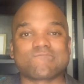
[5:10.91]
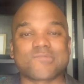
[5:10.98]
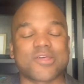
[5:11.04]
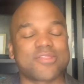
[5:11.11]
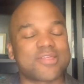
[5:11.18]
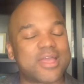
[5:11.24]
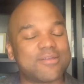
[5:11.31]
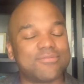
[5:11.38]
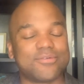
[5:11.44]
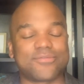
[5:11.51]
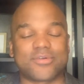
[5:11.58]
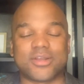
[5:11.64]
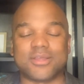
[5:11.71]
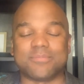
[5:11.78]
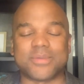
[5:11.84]
Thankful
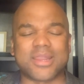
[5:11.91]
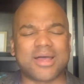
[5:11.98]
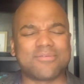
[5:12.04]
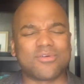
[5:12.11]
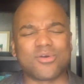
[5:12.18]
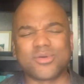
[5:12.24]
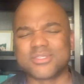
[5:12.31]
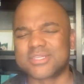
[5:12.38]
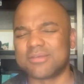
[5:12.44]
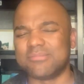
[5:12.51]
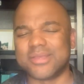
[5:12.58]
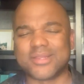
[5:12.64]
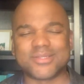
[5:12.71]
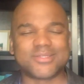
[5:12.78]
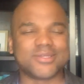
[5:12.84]
for him. And I've always
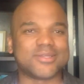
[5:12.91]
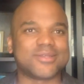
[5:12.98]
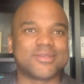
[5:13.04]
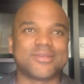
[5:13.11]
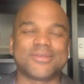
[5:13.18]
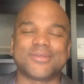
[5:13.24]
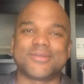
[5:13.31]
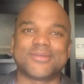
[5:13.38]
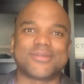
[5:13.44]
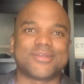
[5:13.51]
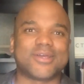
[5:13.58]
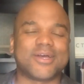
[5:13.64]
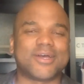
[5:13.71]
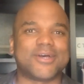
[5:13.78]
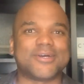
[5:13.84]
committed to
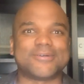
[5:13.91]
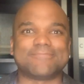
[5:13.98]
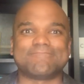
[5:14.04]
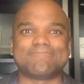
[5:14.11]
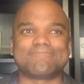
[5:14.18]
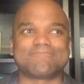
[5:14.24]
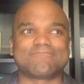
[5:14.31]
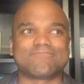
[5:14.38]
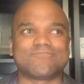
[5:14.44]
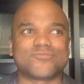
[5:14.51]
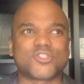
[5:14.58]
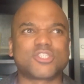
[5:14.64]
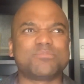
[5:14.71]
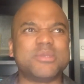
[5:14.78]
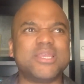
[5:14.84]
uh,
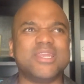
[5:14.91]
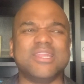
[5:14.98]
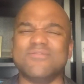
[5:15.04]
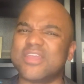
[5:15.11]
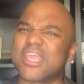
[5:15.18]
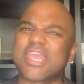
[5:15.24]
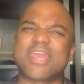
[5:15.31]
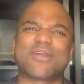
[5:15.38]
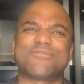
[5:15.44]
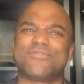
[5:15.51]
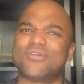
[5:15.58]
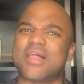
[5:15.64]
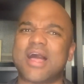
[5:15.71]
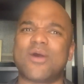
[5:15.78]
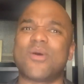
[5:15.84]
just being even
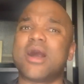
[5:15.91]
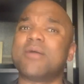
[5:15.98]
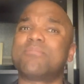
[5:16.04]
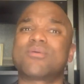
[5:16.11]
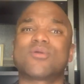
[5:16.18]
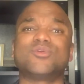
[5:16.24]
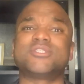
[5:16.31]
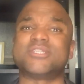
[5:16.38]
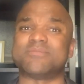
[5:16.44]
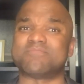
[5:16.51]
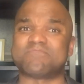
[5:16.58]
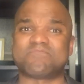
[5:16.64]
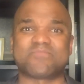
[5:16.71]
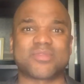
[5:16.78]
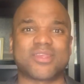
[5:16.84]
careful how I approach him
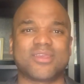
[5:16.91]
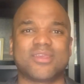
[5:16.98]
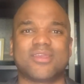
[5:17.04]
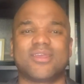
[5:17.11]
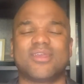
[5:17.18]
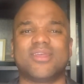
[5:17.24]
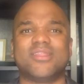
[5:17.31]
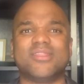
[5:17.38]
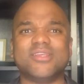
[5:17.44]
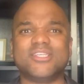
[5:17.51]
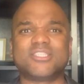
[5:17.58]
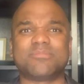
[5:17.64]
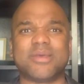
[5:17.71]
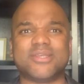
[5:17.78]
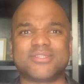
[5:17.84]
in these
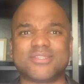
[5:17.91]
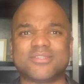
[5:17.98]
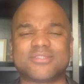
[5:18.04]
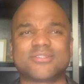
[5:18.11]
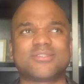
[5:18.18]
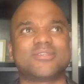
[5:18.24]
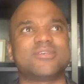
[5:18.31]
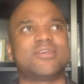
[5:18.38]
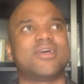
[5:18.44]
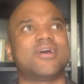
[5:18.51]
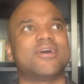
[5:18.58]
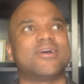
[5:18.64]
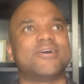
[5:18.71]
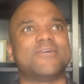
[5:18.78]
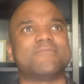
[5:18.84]
spaces.
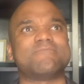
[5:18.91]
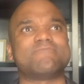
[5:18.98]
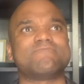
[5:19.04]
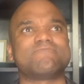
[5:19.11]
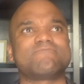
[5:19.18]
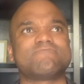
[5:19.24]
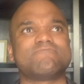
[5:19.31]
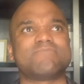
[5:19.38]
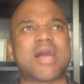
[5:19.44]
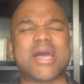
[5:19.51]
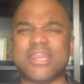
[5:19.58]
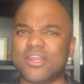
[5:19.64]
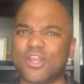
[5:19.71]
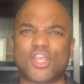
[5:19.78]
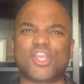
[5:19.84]
Um, not
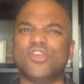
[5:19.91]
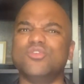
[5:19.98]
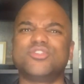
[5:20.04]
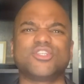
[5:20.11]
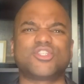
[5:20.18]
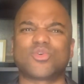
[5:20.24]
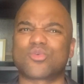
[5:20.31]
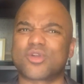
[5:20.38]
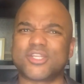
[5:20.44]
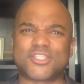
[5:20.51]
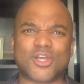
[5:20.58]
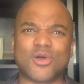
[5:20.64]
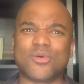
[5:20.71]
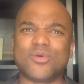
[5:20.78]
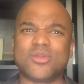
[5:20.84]
in an accusatory
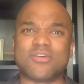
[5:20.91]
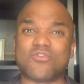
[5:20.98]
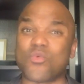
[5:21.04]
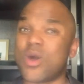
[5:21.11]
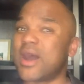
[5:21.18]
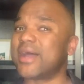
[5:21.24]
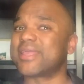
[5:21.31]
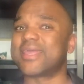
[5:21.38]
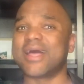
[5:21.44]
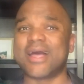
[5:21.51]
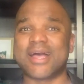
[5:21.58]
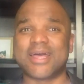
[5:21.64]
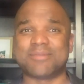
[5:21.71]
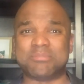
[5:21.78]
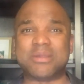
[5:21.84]
tone of why
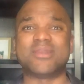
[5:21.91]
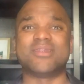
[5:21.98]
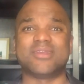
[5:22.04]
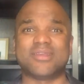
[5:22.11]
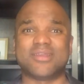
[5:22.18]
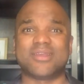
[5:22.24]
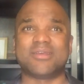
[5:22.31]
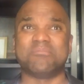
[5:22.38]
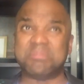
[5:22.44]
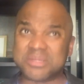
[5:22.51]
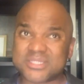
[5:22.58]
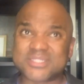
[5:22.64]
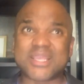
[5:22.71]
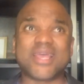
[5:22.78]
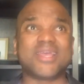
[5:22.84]
God, but
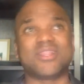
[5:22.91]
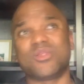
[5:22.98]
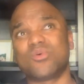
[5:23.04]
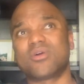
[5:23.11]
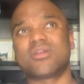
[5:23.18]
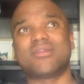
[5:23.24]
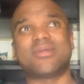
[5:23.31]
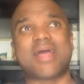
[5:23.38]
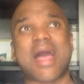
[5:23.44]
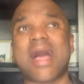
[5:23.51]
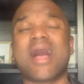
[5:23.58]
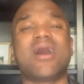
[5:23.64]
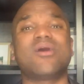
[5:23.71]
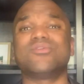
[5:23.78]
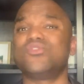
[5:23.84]
but saying, Lord,
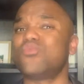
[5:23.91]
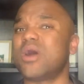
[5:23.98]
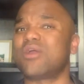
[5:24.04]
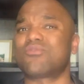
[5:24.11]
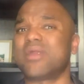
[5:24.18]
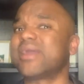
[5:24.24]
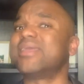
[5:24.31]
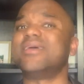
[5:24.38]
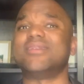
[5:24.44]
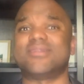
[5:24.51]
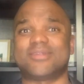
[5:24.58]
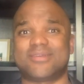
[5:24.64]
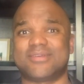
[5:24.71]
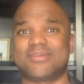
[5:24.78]
how do I reckon?